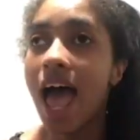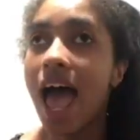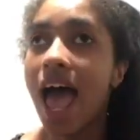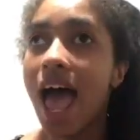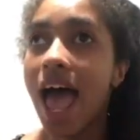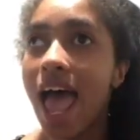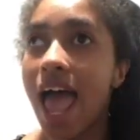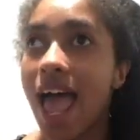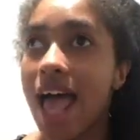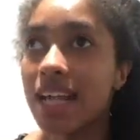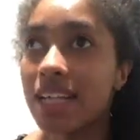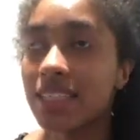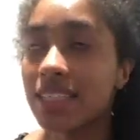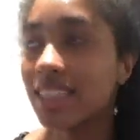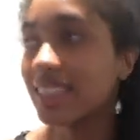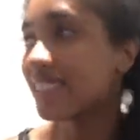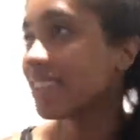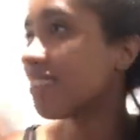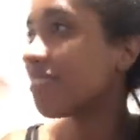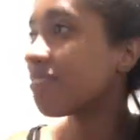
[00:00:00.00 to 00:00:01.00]
And
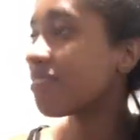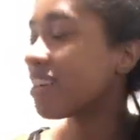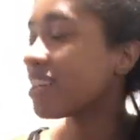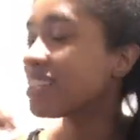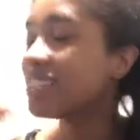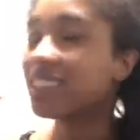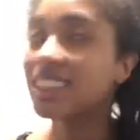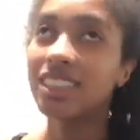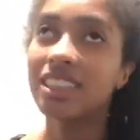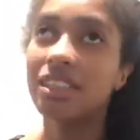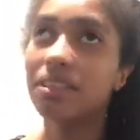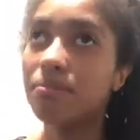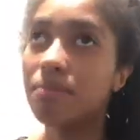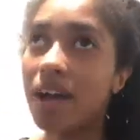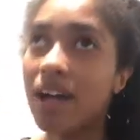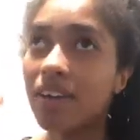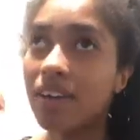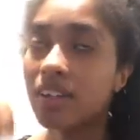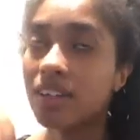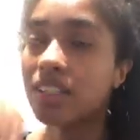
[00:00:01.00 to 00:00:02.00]
don't pay attention to the
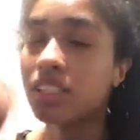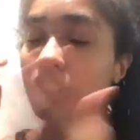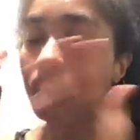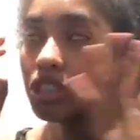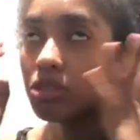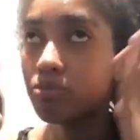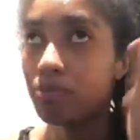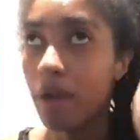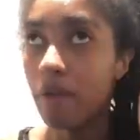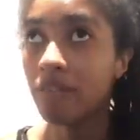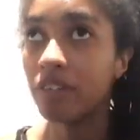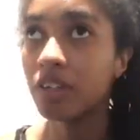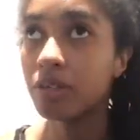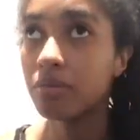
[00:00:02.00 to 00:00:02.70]
background, that's just Pepper